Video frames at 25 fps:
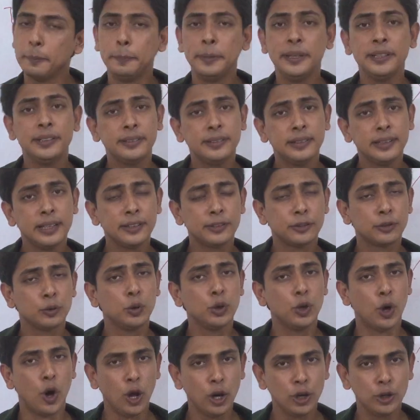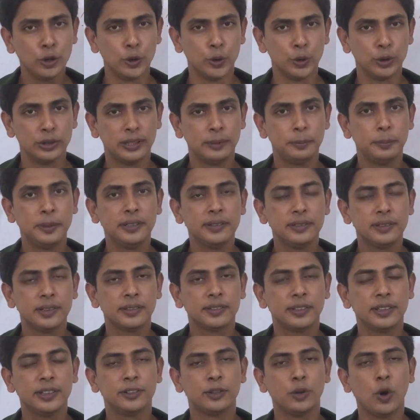business, we all know that
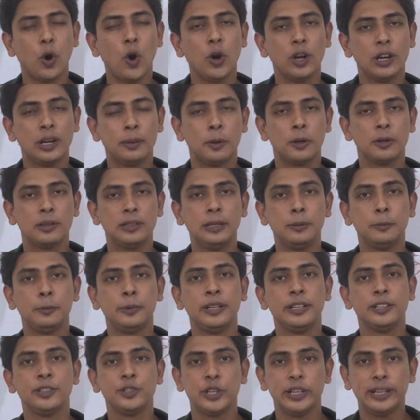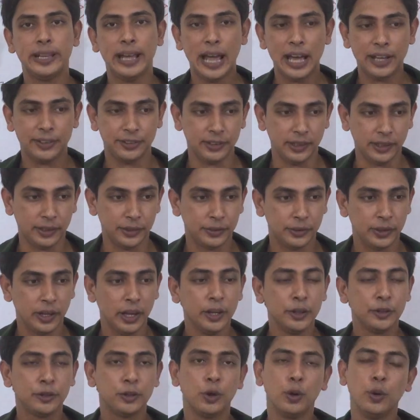business is all about leveraging assets.
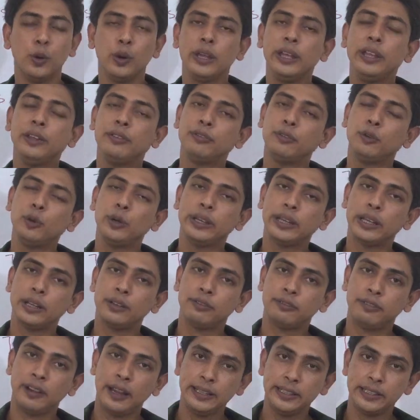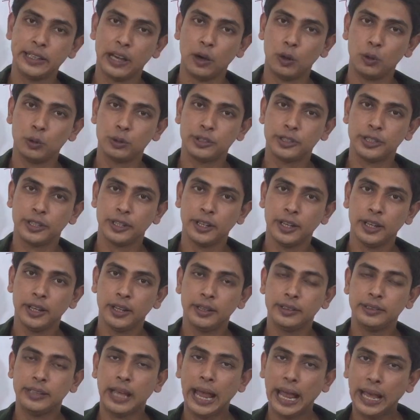So if we can find out
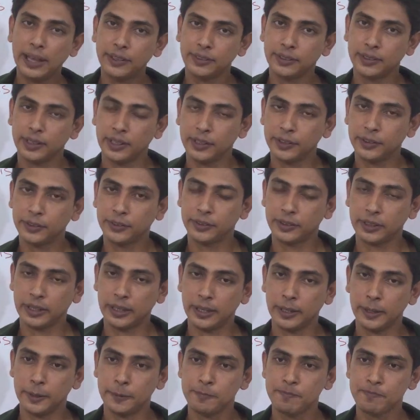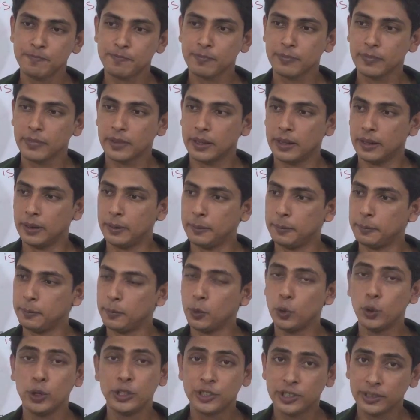the assets
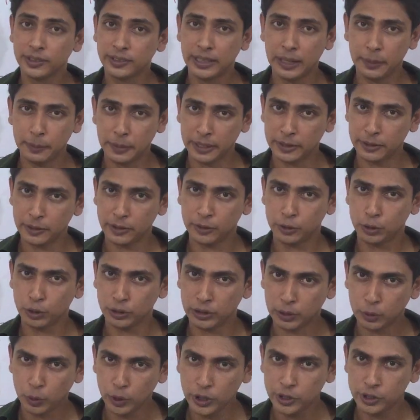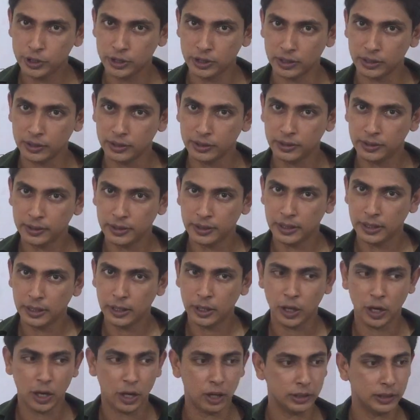which is given to the question
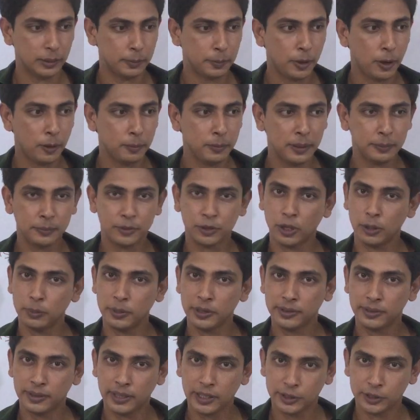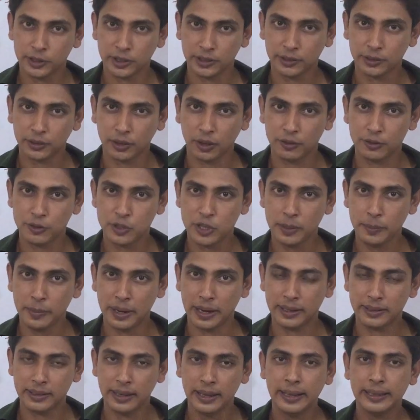or the problem solving sections of
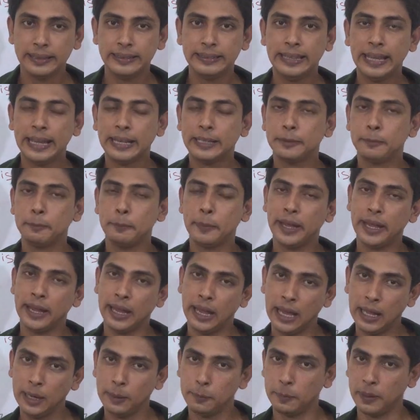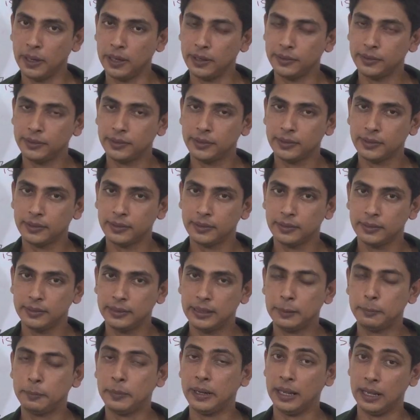GMAT, that may help us
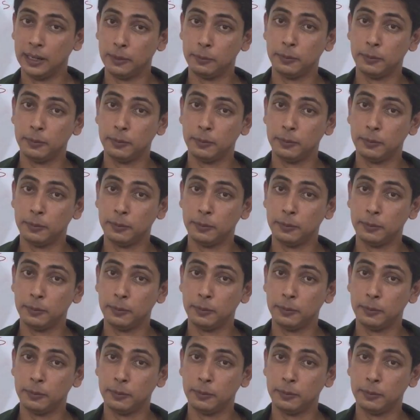as